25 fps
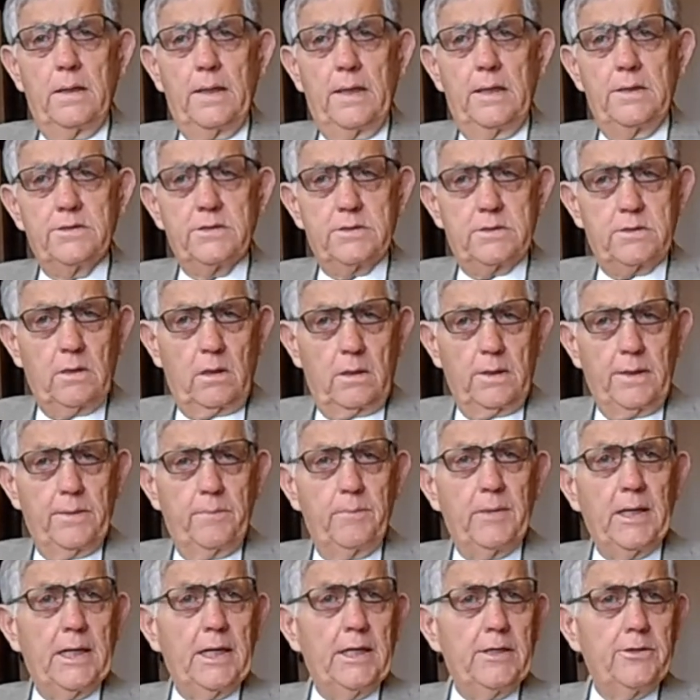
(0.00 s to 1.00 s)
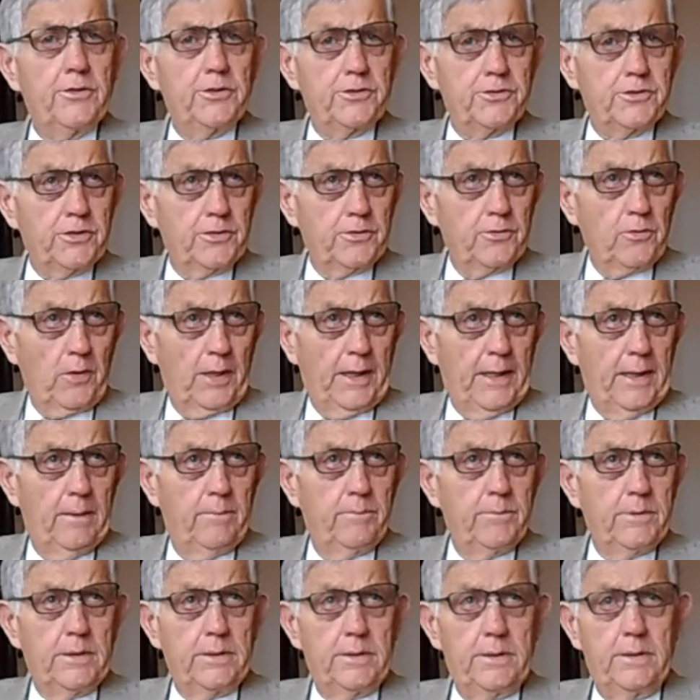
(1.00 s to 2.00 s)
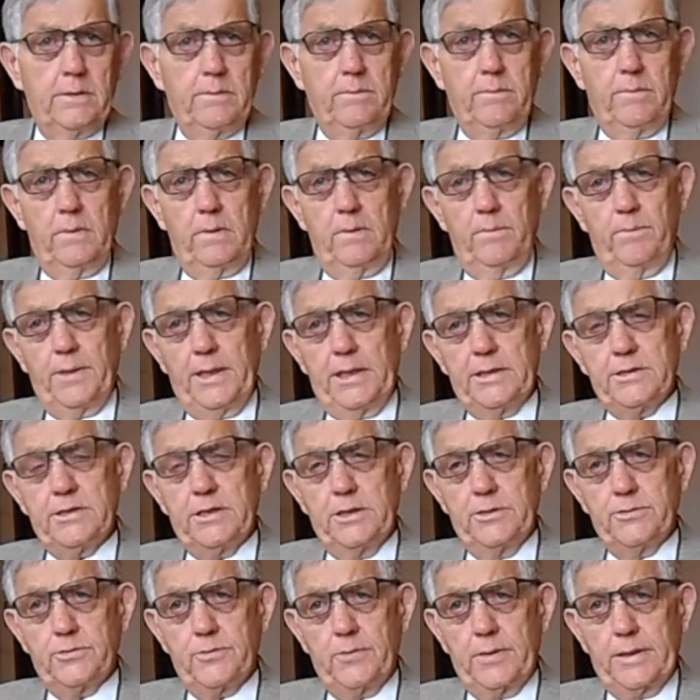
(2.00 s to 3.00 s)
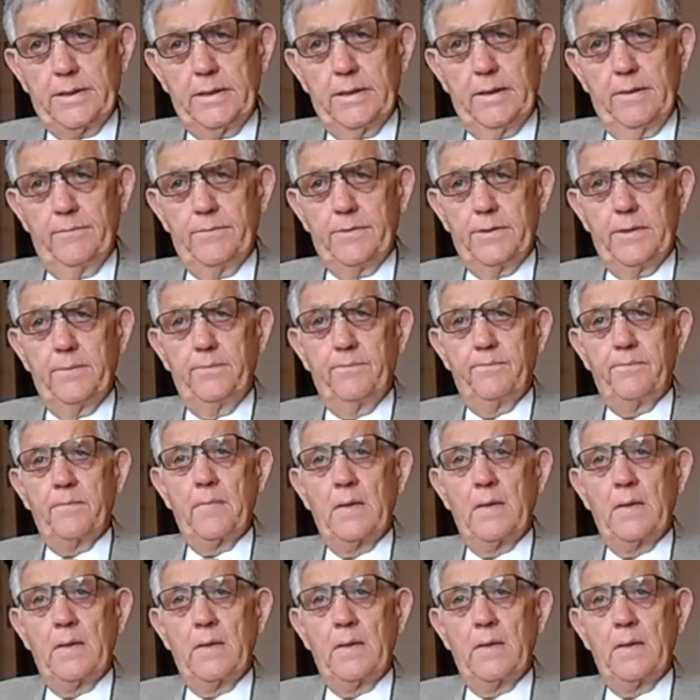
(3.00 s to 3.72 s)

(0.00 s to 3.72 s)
uh, started by Henderson Brown, the past district governor.